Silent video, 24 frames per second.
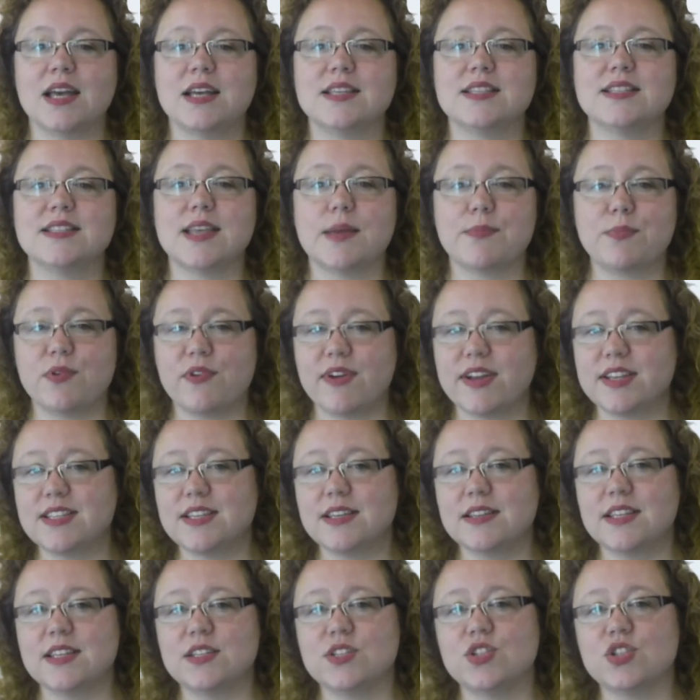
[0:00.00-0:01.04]

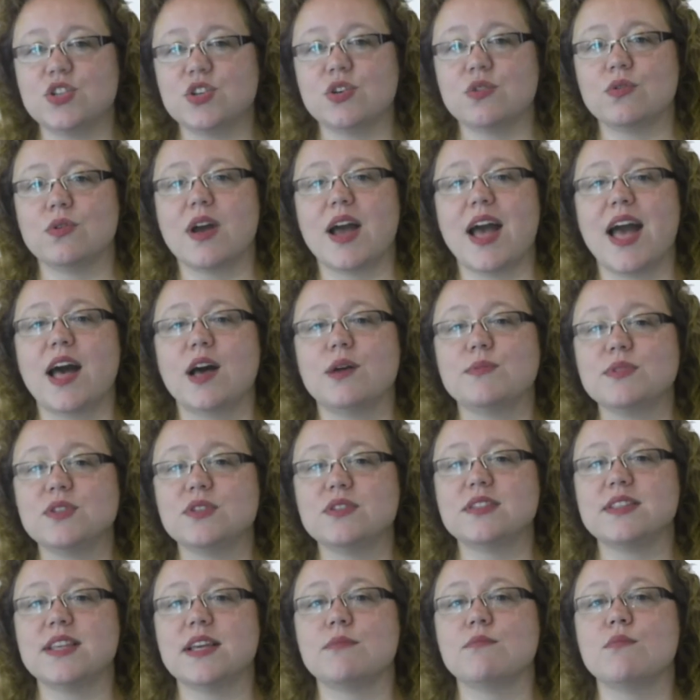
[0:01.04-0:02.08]
Separating these two helps
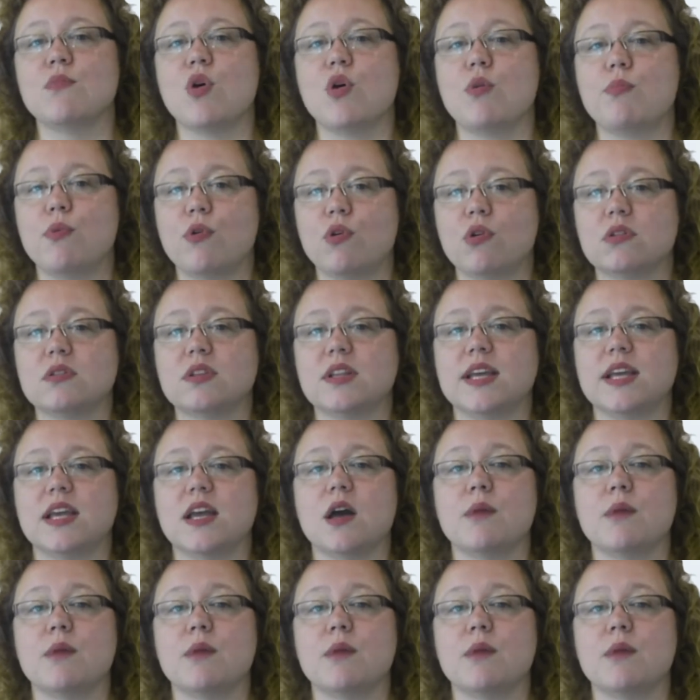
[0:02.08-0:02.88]
us think more broadly